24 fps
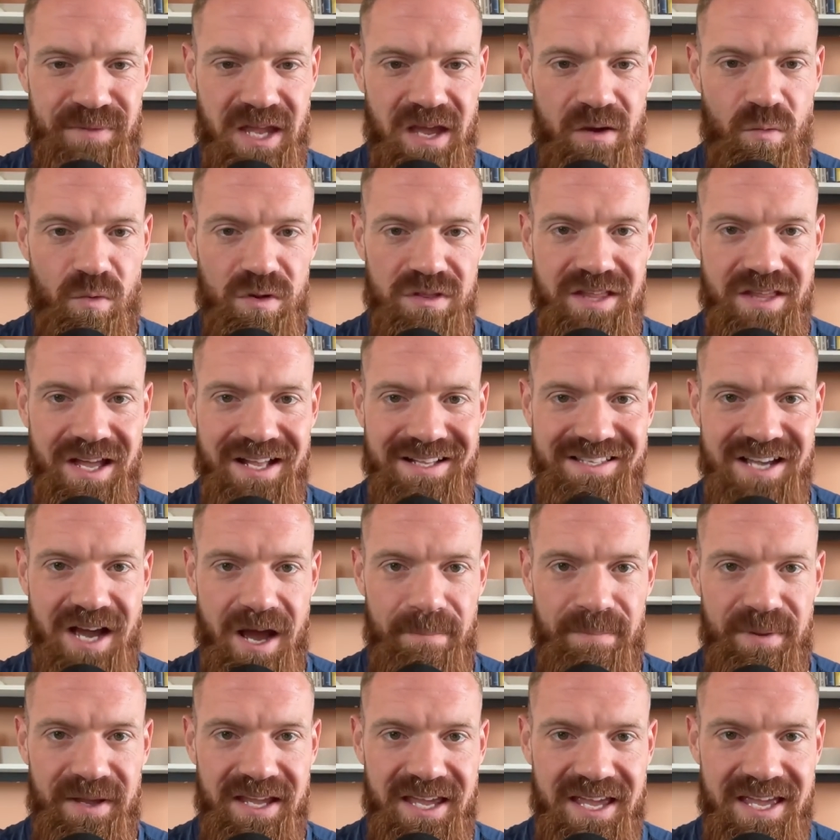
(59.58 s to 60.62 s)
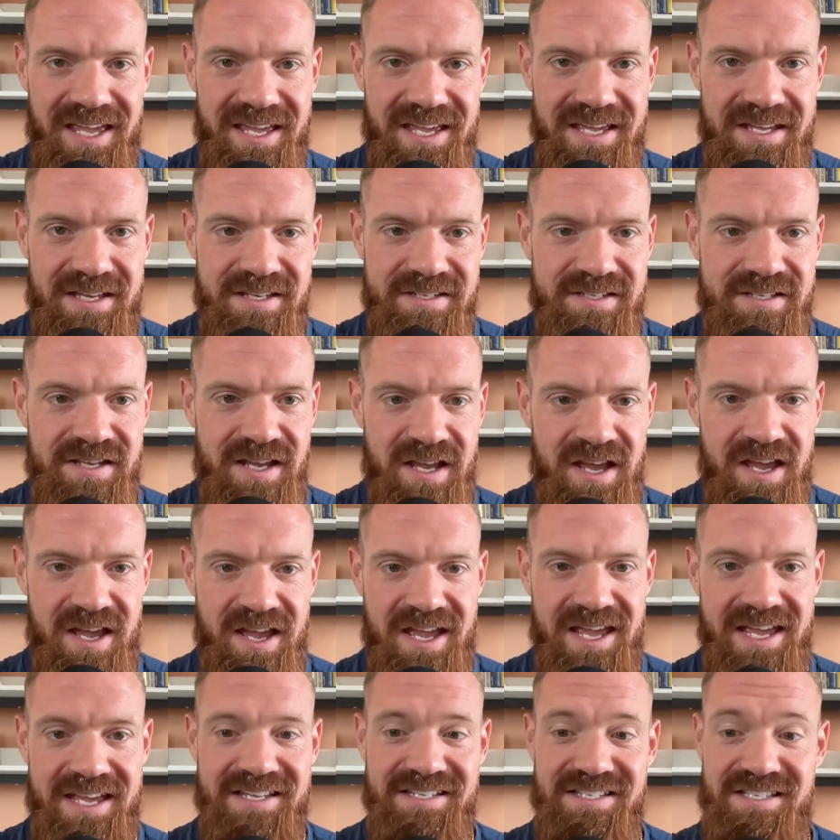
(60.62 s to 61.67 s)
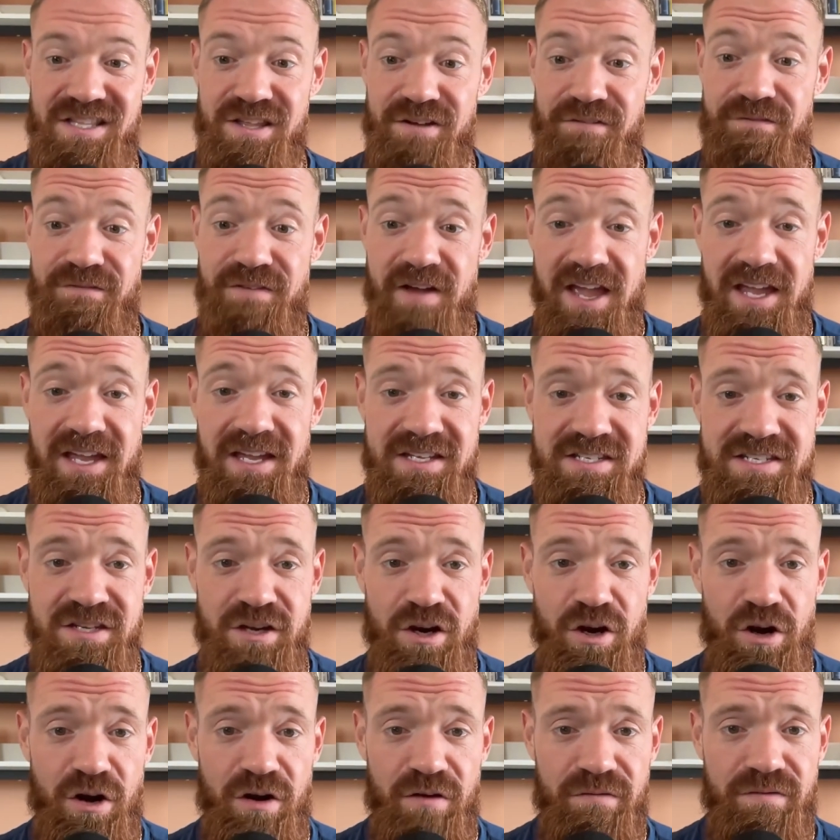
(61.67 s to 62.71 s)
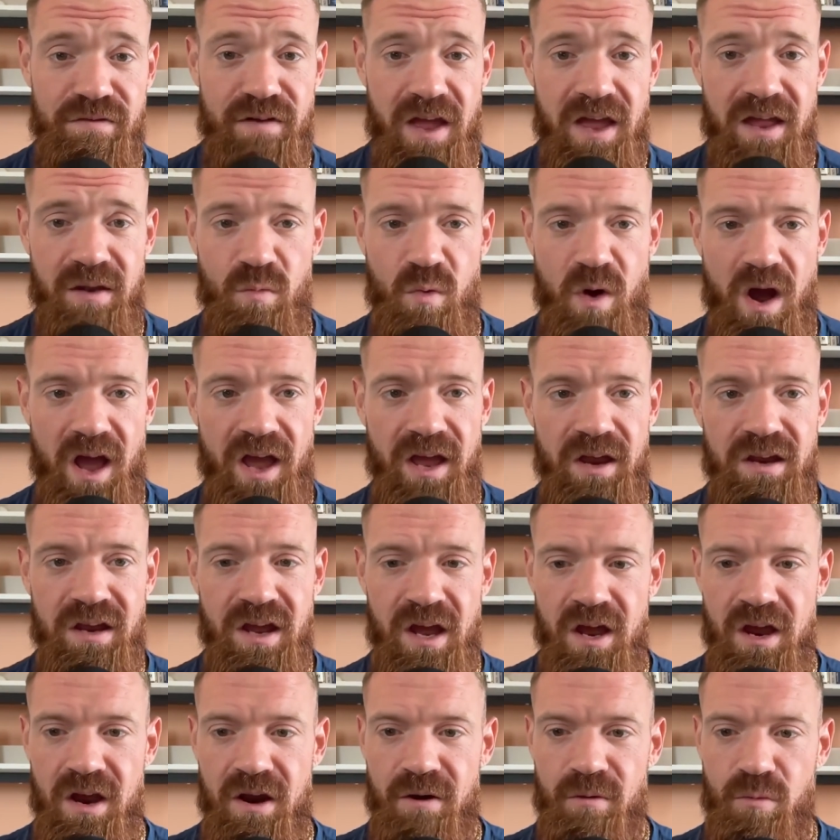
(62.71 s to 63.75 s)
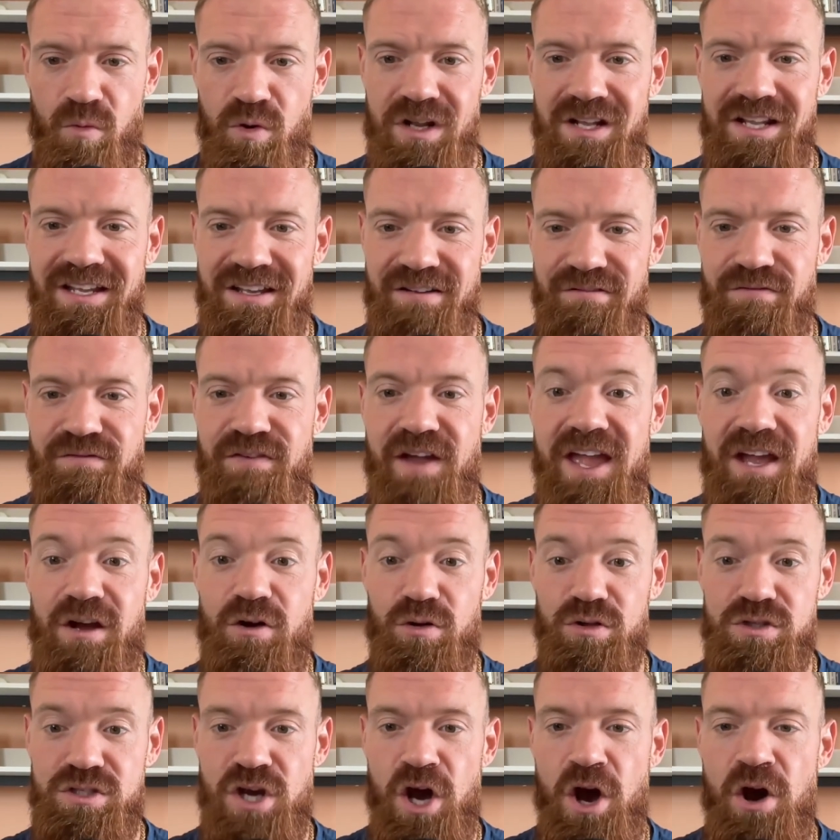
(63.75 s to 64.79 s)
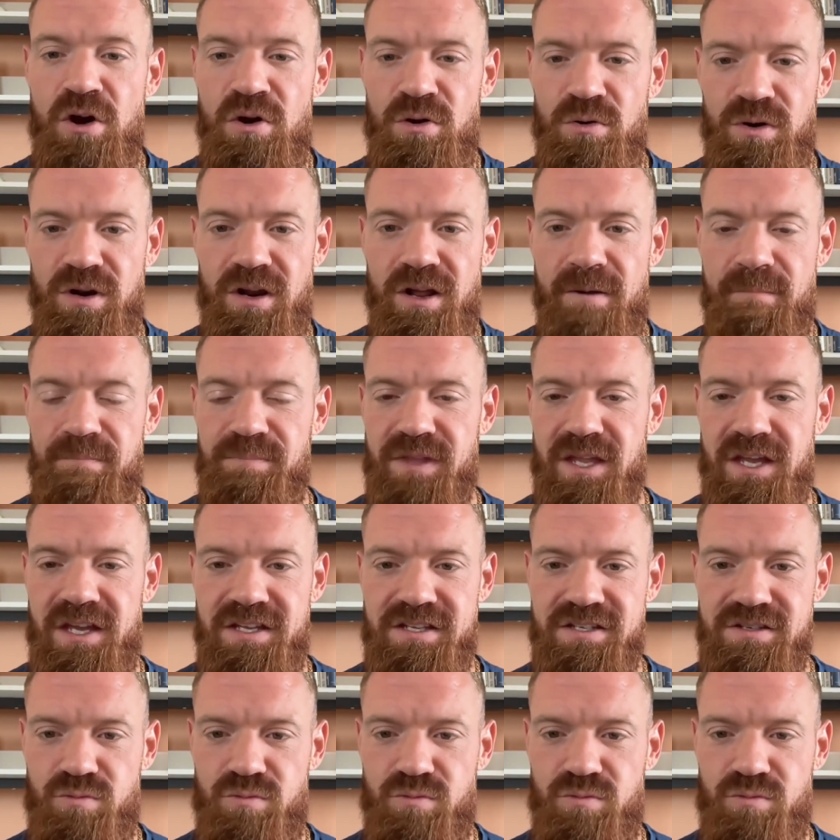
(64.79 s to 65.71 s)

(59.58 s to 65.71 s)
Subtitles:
And what that topic is the vagus nerve and why really vagal tone is